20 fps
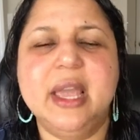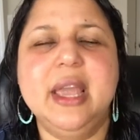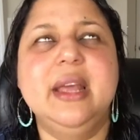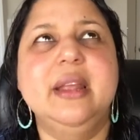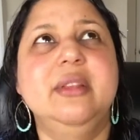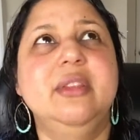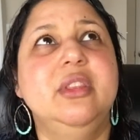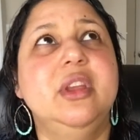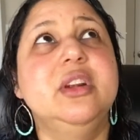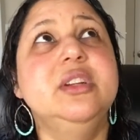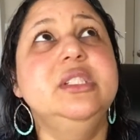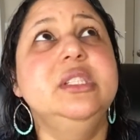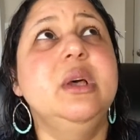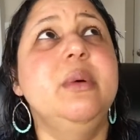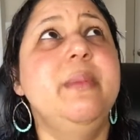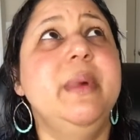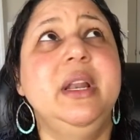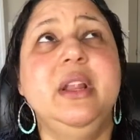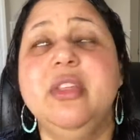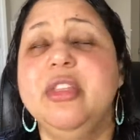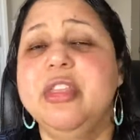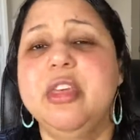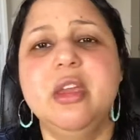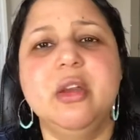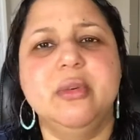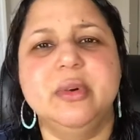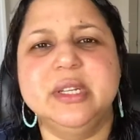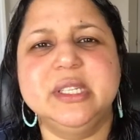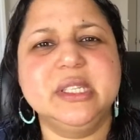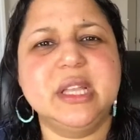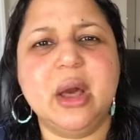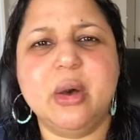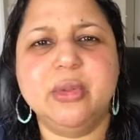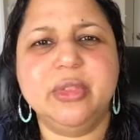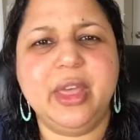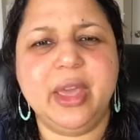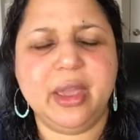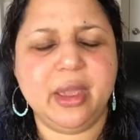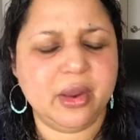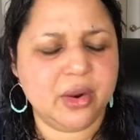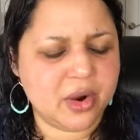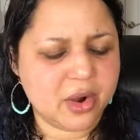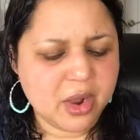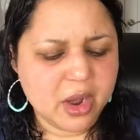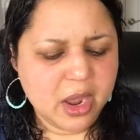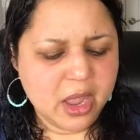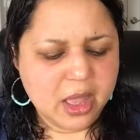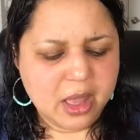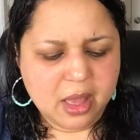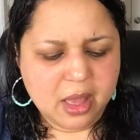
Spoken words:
and there's so many theories out there.